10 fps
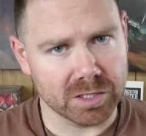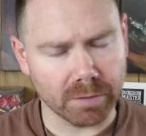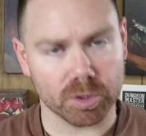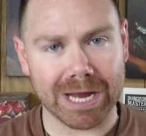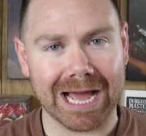
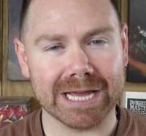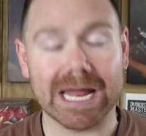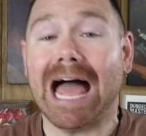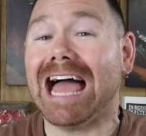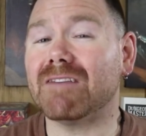Number
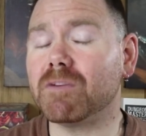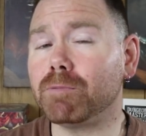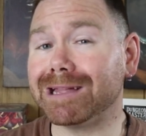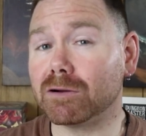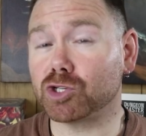9. Have the
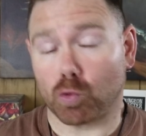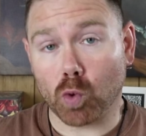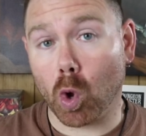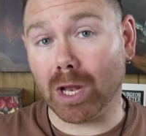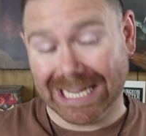players
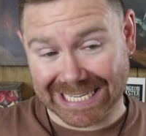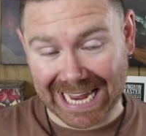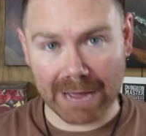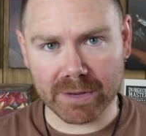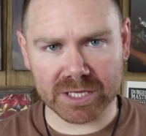roll
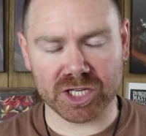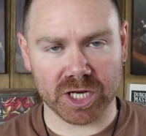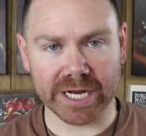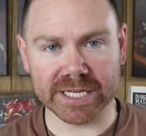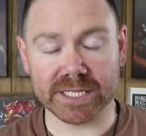damage
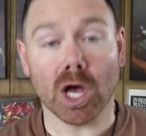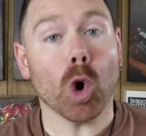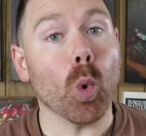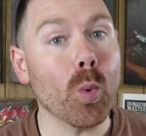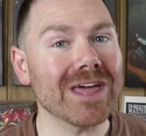dice
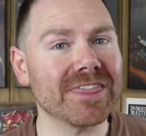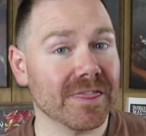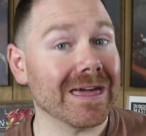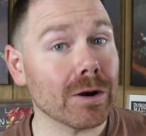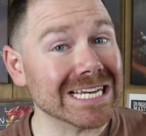
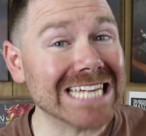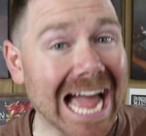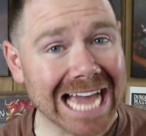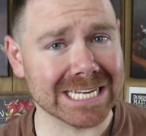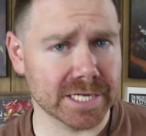with their
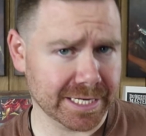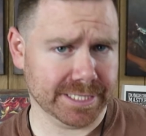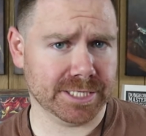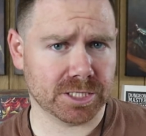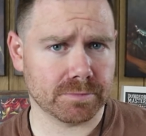attack
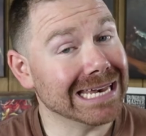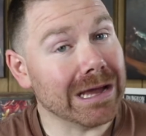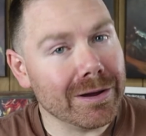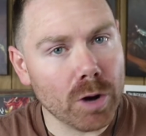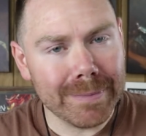dice.
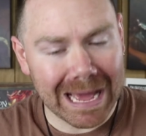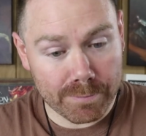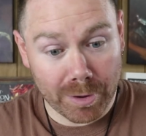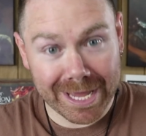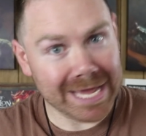Now I know I'm
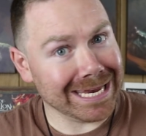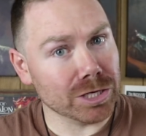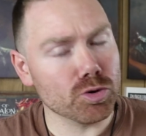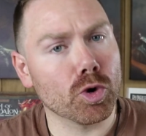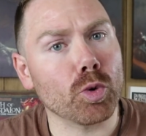not breaking any
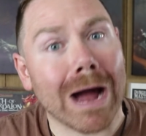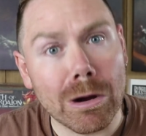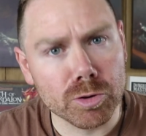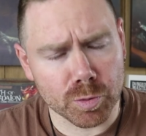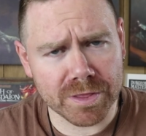new
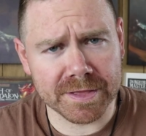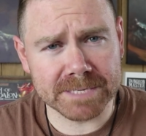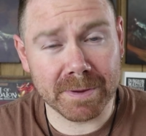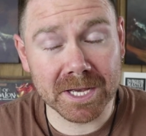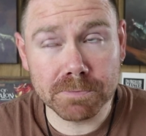ground with
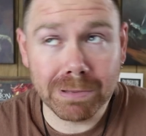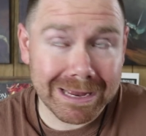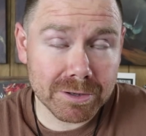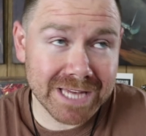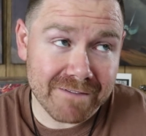this because
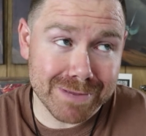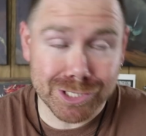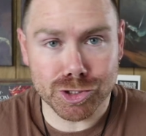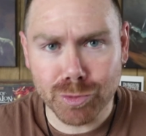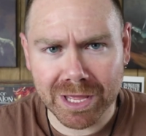players have
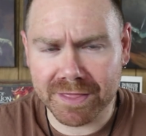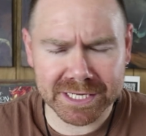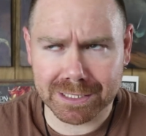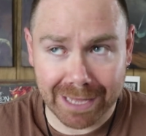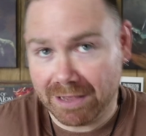been doing
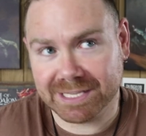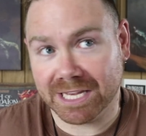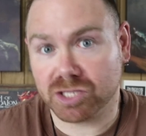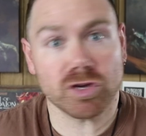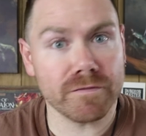this like
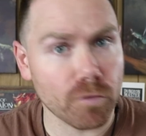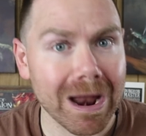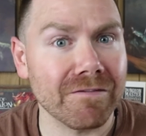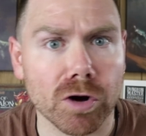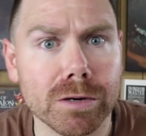since
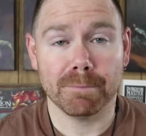forever,